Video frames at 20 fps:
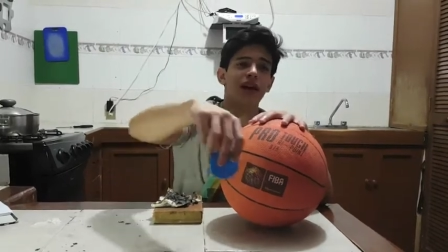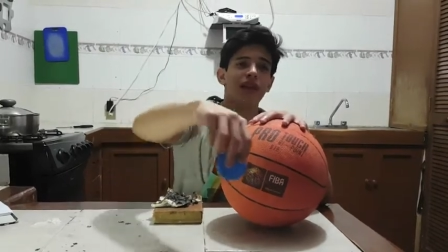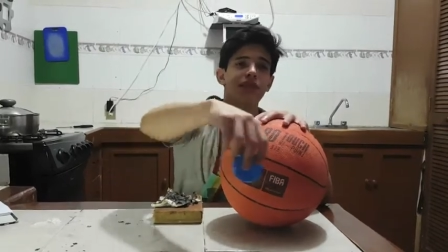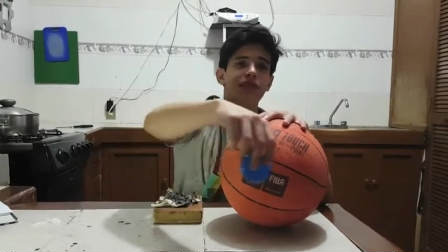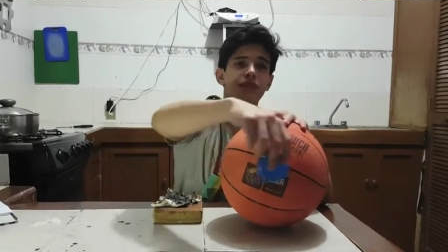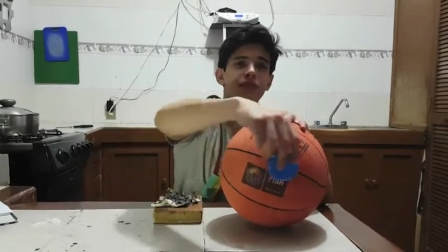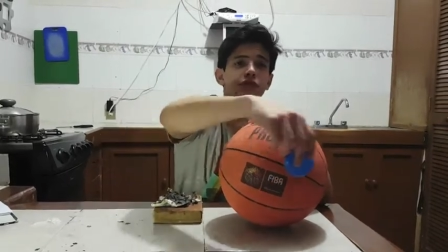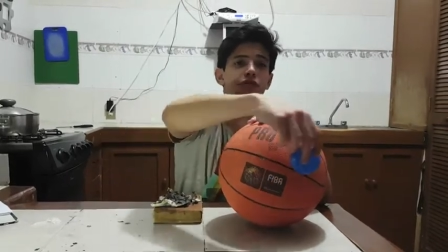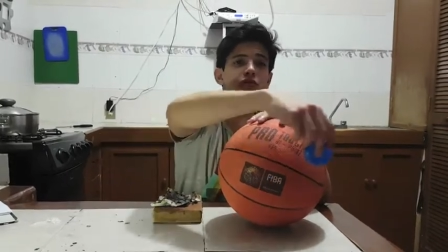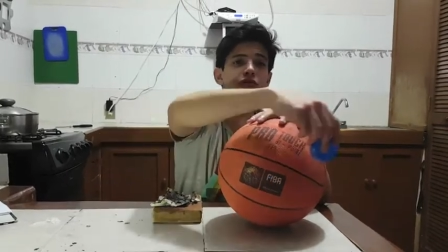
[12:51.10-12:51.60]

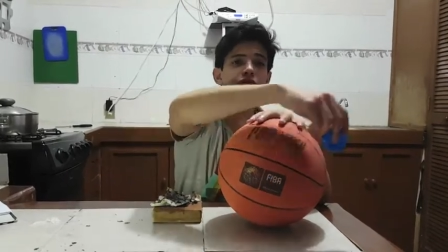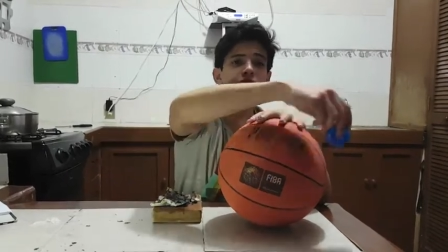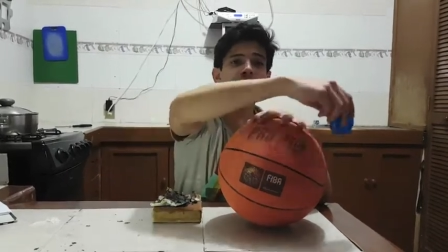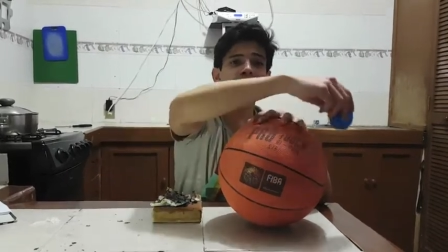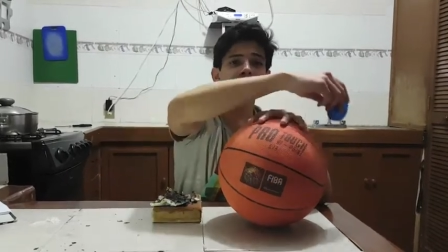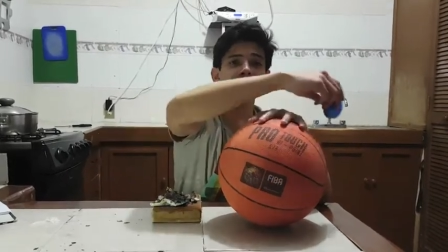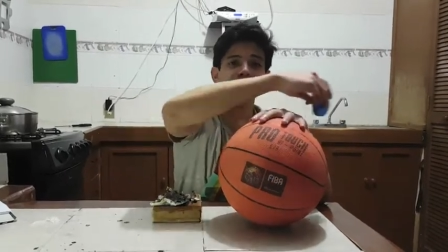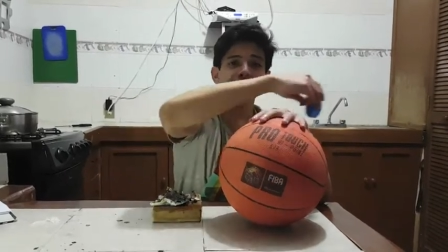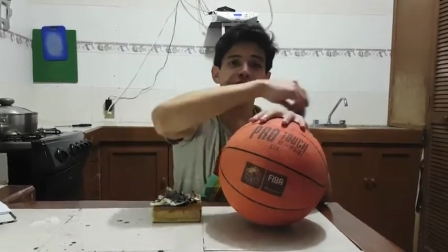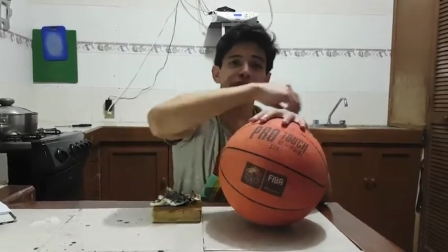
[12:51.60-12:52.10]
The
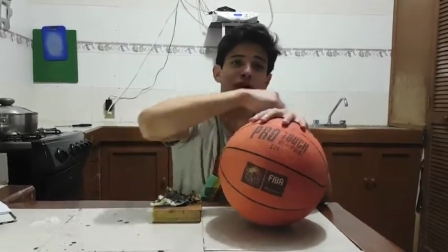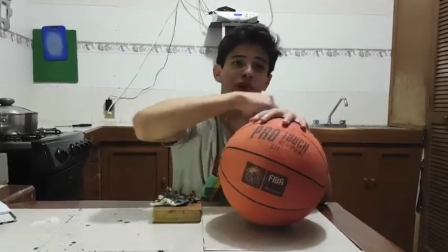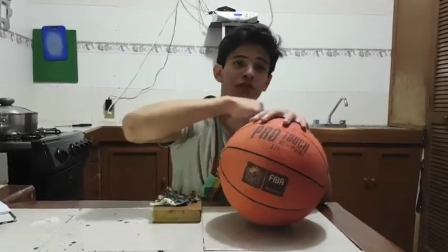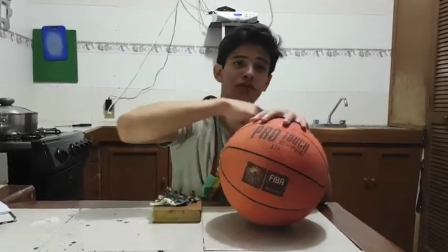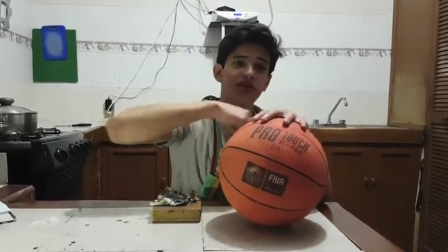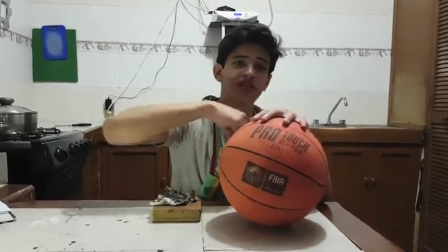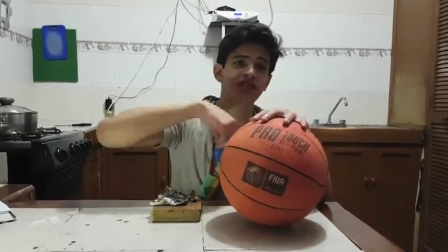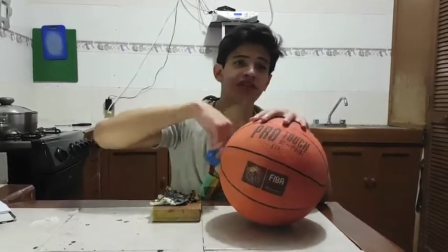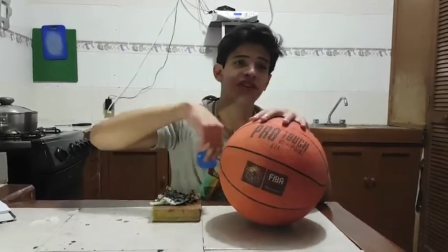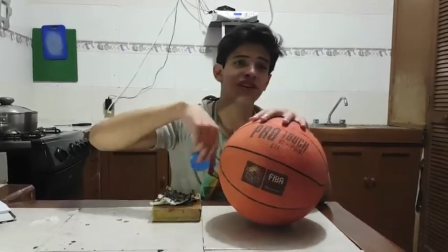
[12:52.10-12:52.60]
movement around
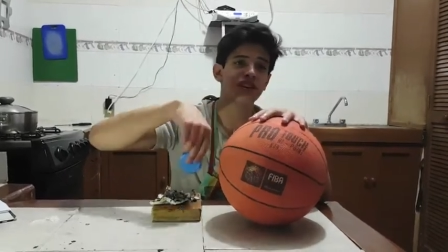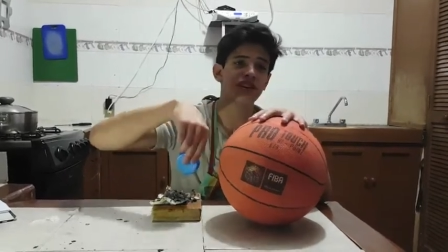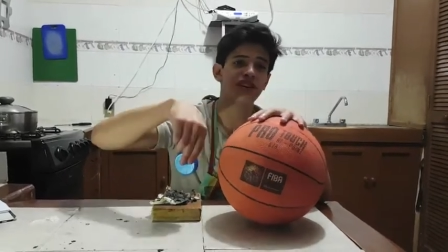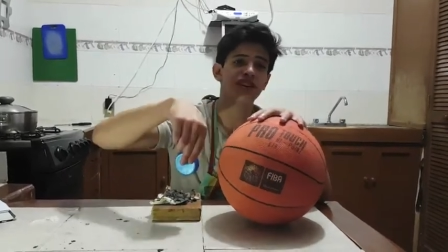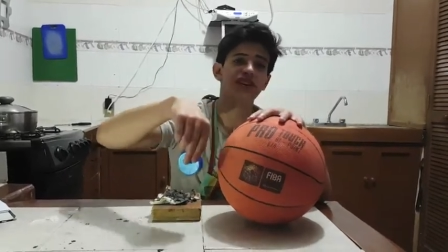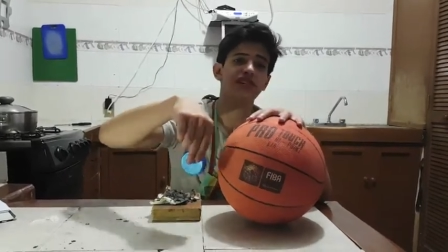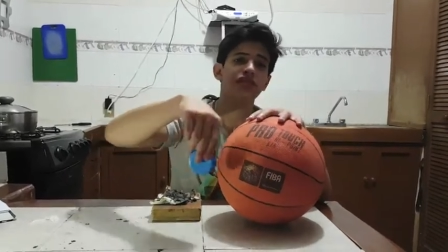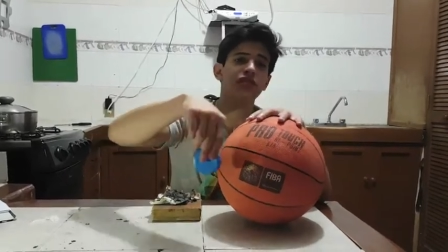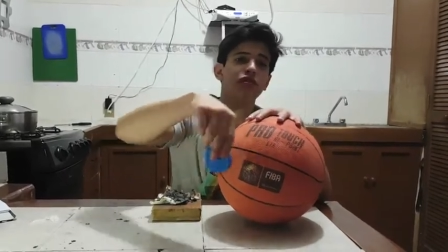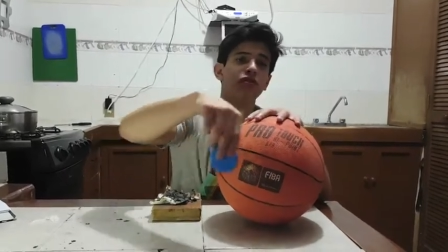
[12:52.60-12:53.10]
the Sun
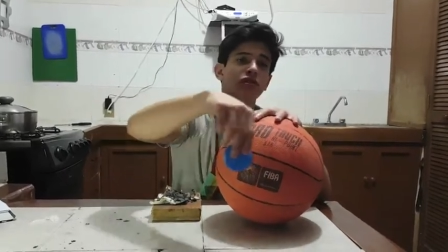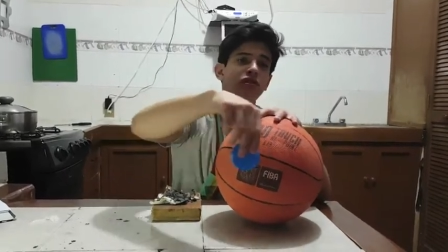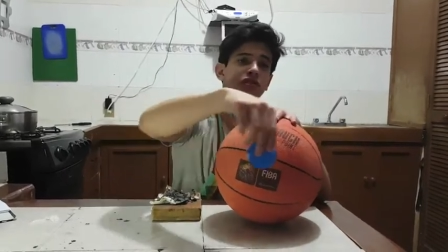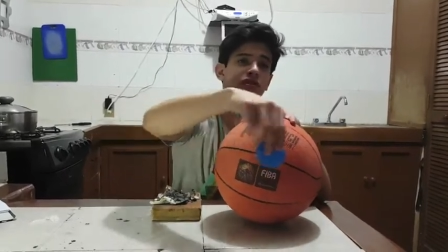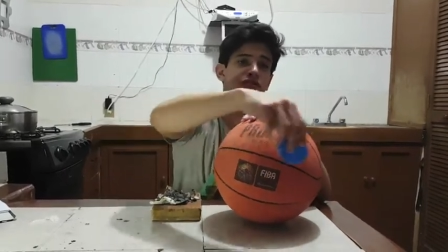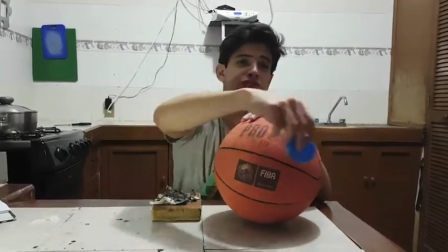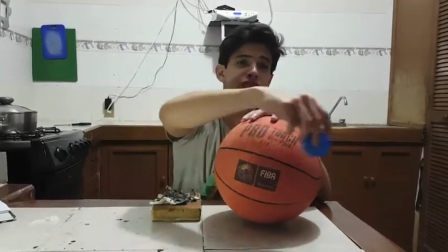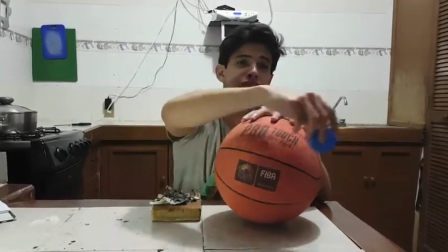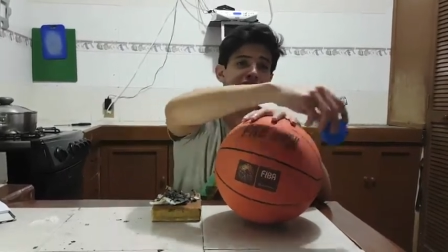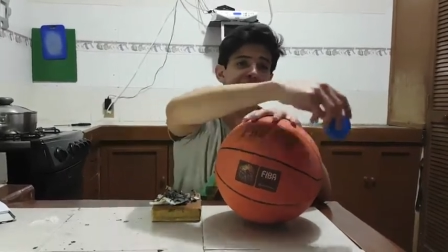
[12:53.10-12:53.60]
is
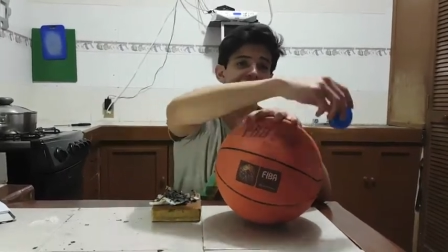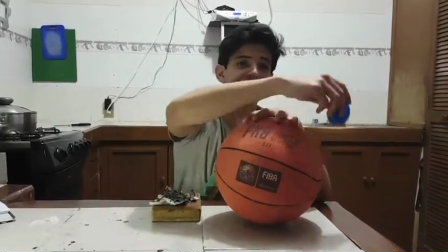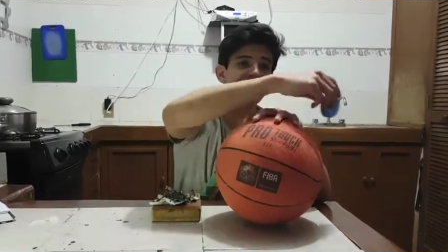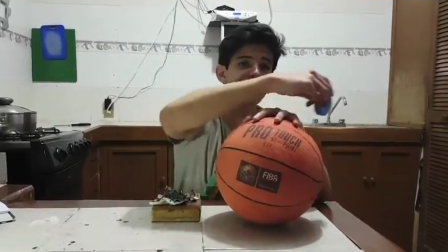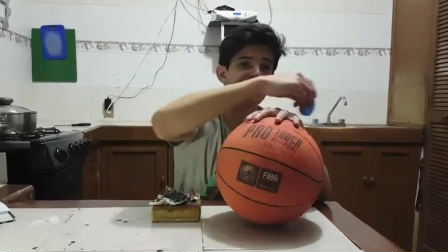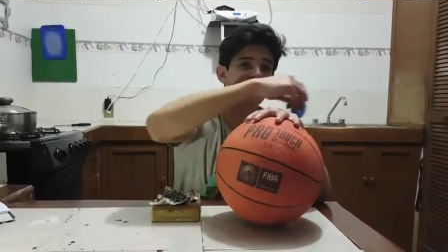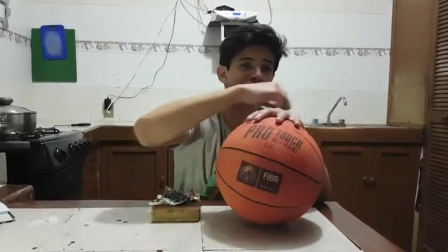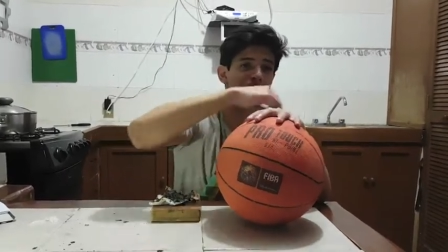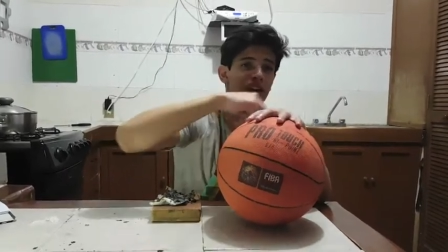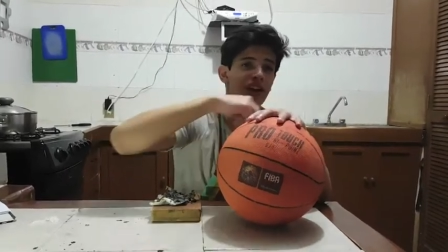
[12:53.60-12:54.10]
called
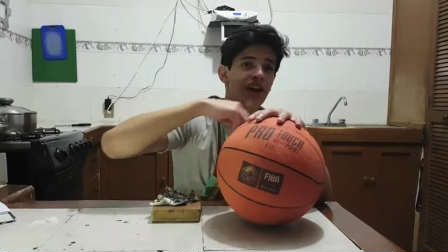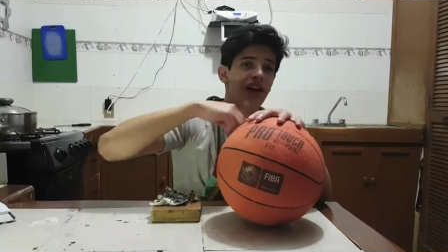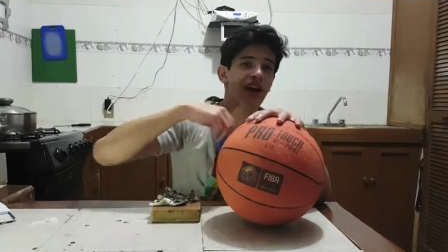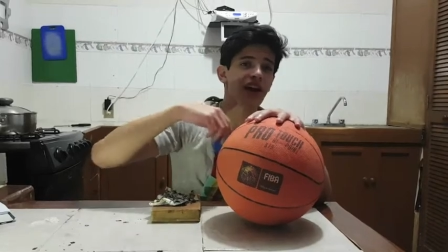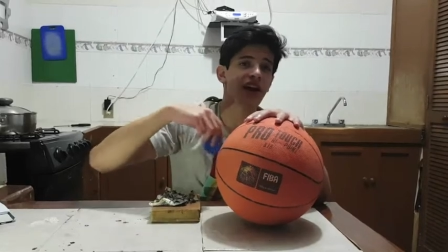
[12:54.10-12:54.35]
translation,